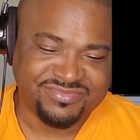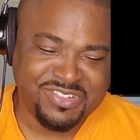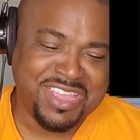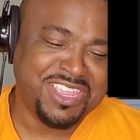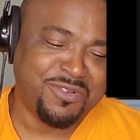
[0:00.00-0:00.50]

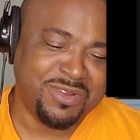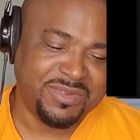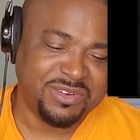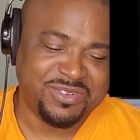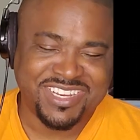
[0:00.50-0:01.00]
Why y'all want me
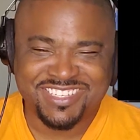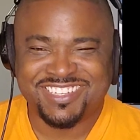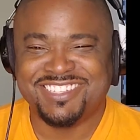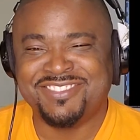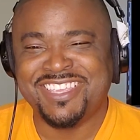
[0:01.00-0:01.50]
to watch
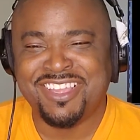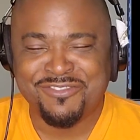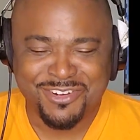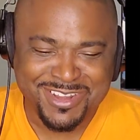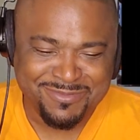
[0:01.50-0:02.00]
this? Man, y'all
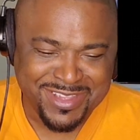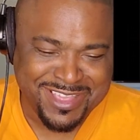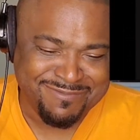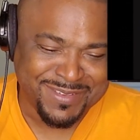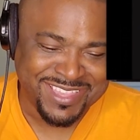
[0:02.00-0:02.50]
ruining my
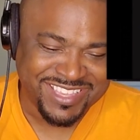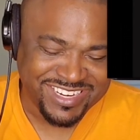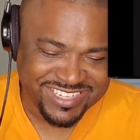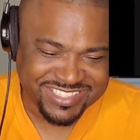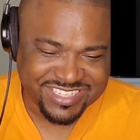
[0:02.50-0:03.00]
opinion
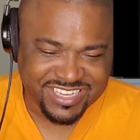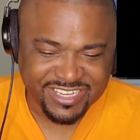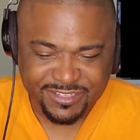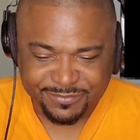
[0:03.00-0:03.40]
of this guy.